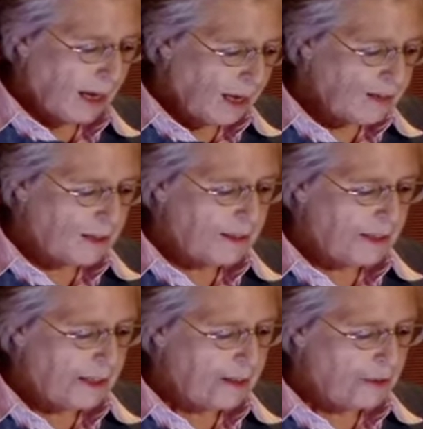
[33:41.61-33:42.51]
At that
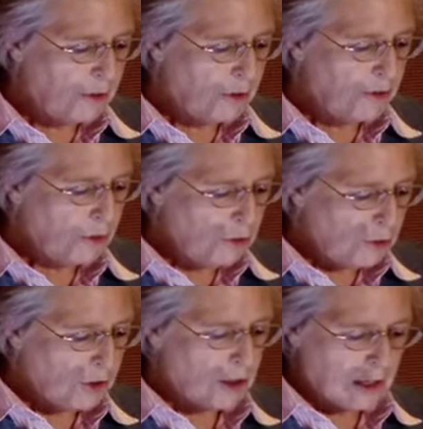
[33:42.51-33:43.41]
date, the New
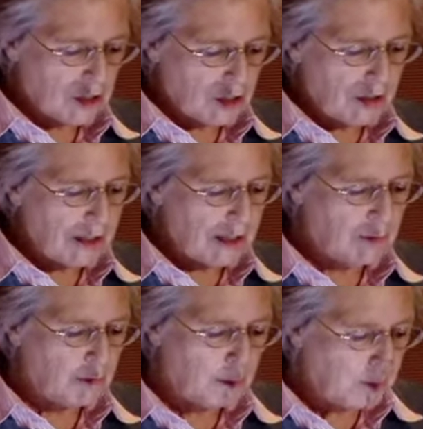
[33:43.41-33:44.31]
York collection gave
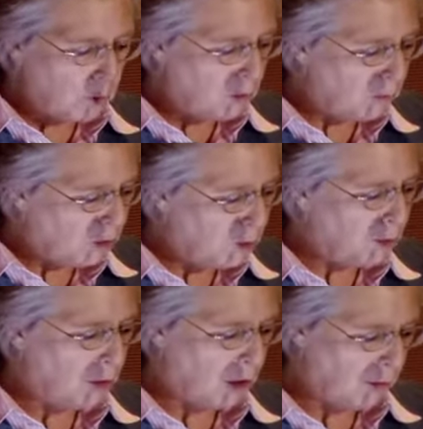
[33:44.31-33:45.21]
a very good
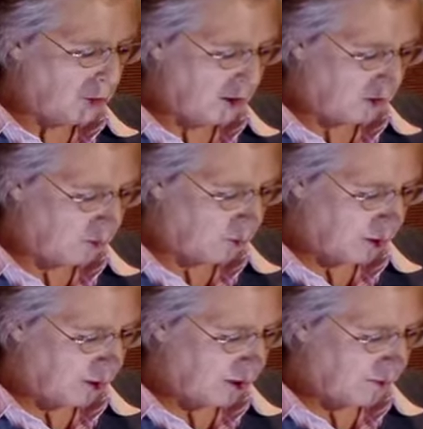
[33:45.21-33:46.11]
view of Rodin's
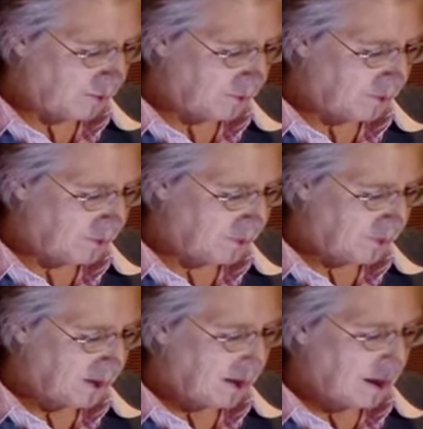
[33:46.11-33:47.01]
work.
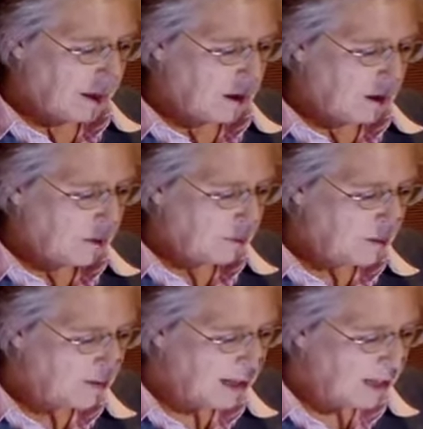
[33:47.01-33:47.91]

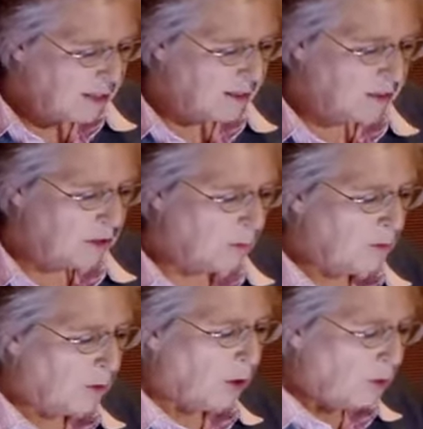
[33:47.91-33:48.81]
Besides
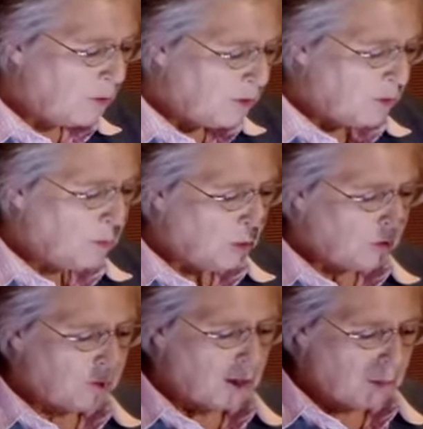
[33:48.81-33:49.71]
some of his
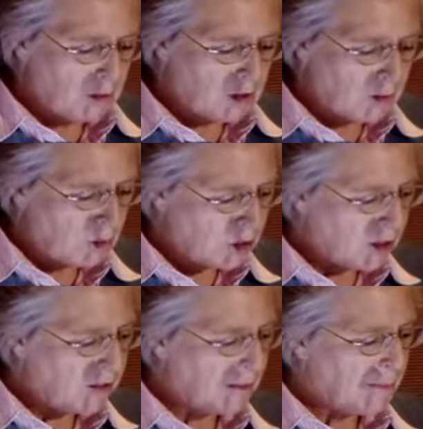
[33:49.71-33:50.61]
most famous
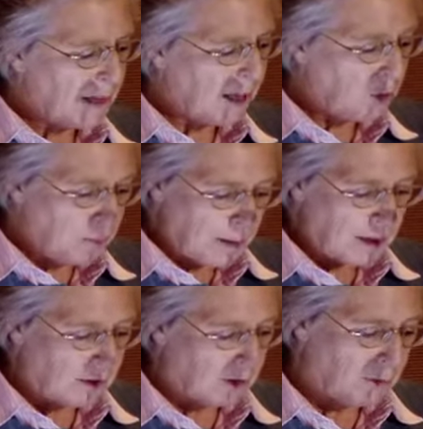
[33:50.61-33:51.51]
sculptures, and
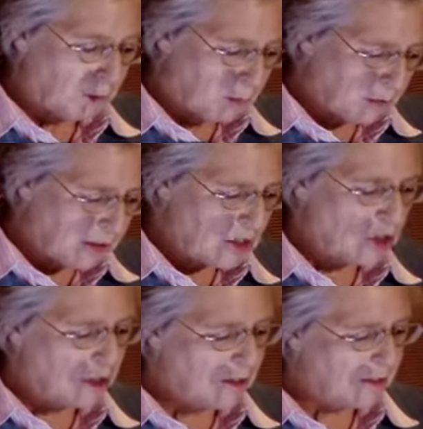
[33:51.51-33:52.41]
apart from the
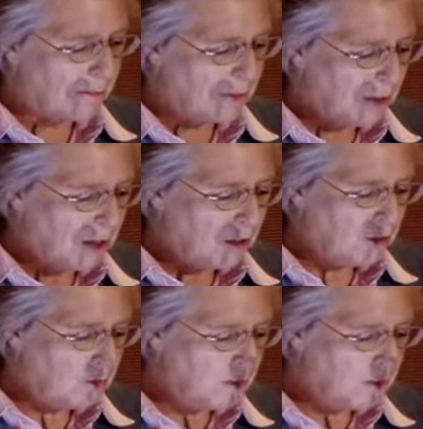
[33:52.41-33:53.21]
sketches, the